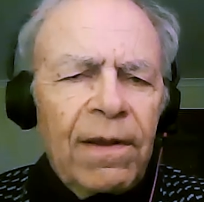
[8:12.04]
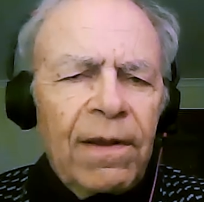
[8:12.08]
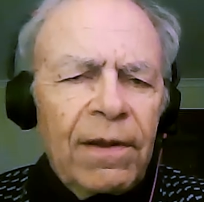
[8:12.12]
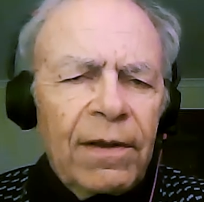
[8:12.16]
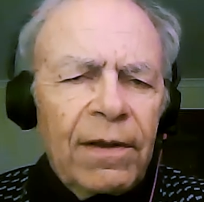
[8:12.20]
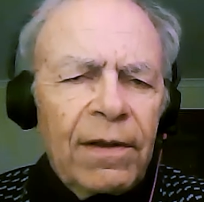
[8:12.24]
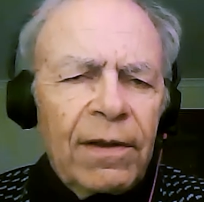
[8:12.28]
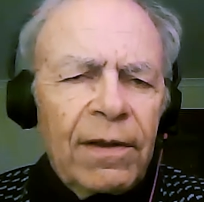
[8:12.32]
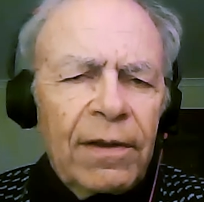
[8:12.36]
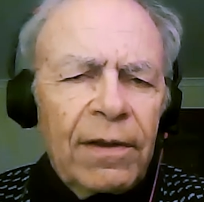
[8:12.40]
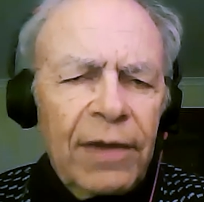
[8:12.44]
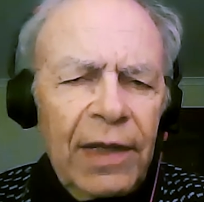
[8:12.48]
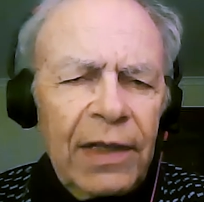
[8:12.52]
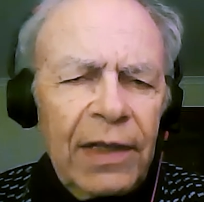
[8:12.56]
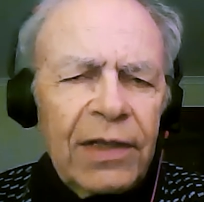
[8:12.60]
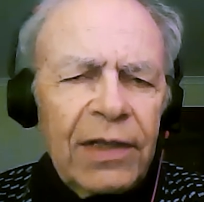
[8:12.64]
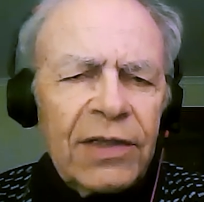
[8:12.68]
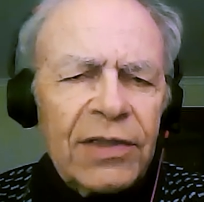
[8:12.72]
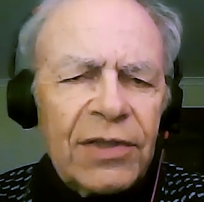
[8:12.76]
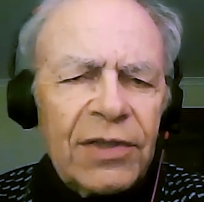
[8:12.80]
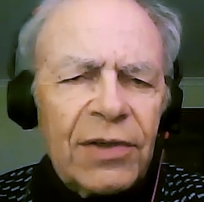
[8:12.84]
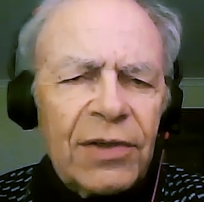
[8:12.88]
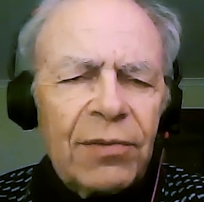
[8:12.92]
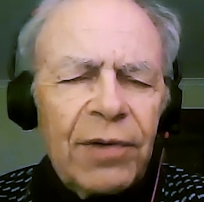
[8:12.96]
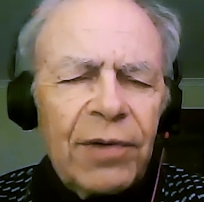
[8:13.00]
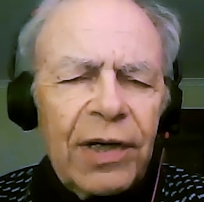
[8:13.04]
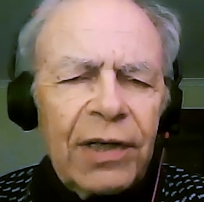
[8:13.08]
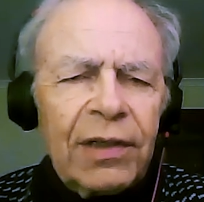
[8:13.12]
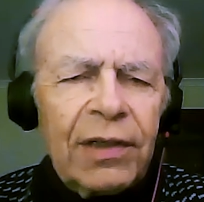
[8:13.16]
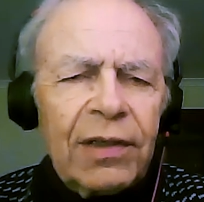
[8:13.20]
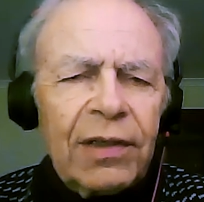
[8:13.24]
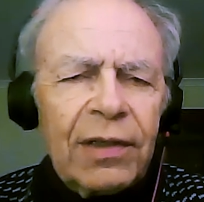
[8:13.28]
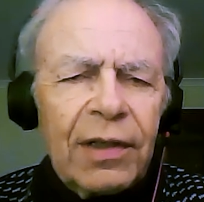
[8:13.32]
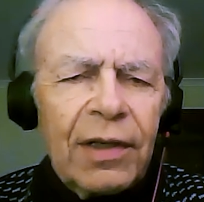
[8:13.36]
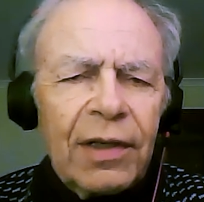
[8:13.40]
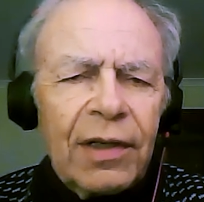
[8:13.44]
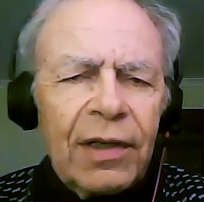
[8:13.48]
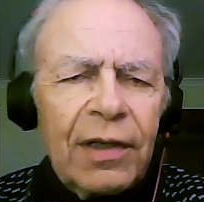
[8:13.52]
That is correct.
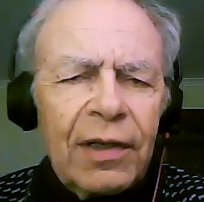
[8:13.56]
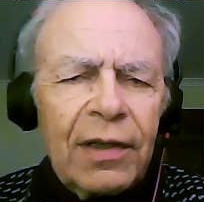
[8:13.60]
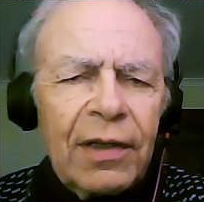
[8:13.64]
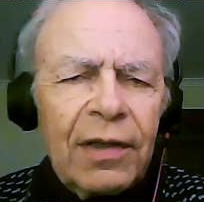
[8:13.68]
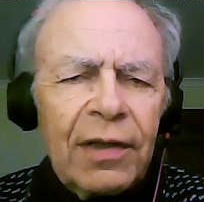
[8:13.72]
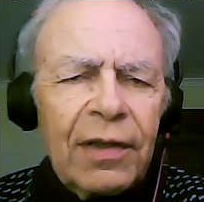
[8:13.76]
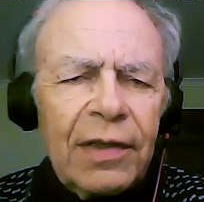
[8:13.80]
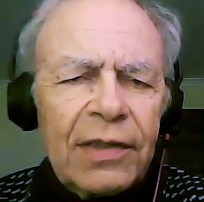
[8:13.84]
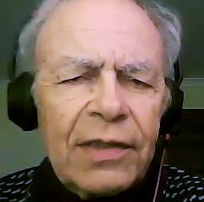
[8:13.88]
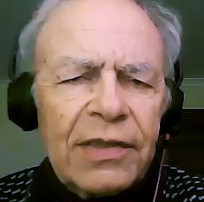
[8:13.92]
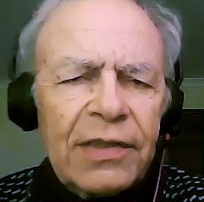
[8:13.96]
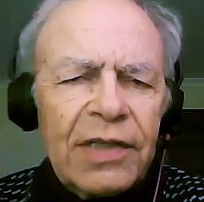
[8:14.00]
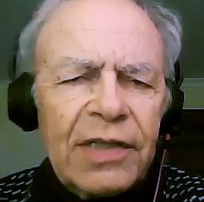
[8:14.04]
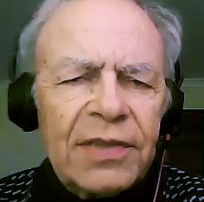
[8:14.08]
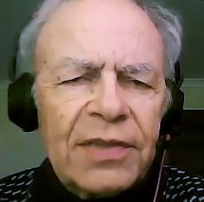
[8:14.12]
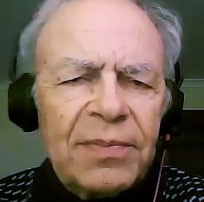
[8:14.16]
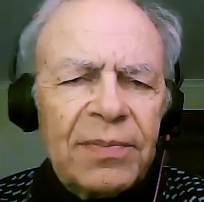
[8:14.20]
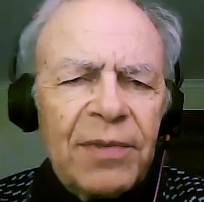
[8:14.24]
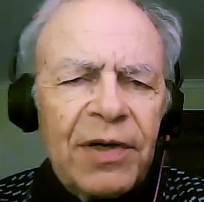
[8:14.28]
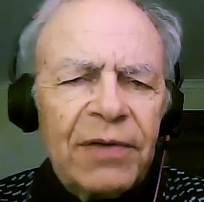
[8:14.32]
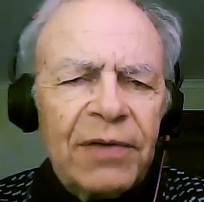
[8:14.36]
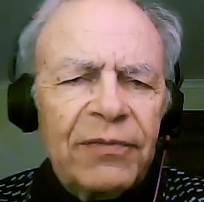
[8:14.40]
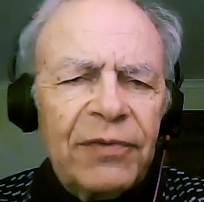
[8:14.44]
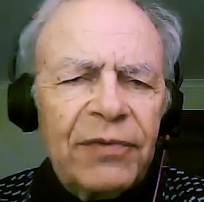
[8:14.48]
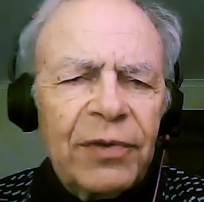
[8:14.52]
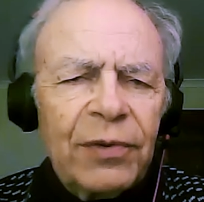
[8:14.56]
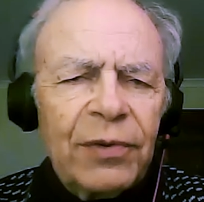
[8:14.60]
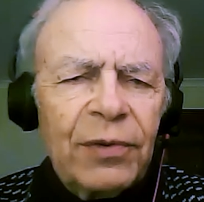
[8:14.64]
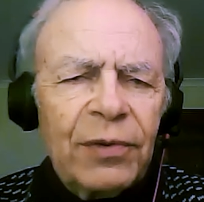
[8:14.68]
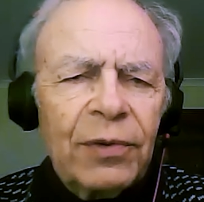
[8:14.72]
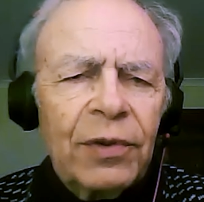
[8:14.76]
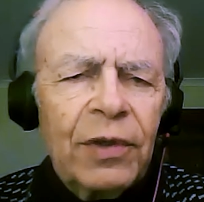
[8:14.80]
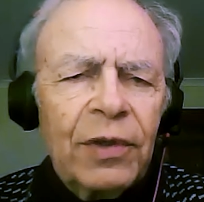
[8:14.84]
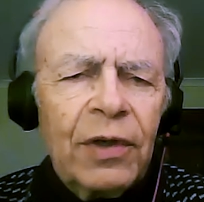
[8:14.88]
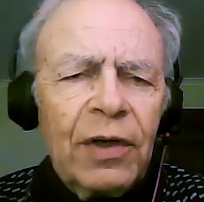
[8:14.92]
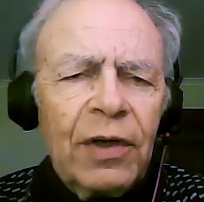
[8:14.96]
Yes, that's my view.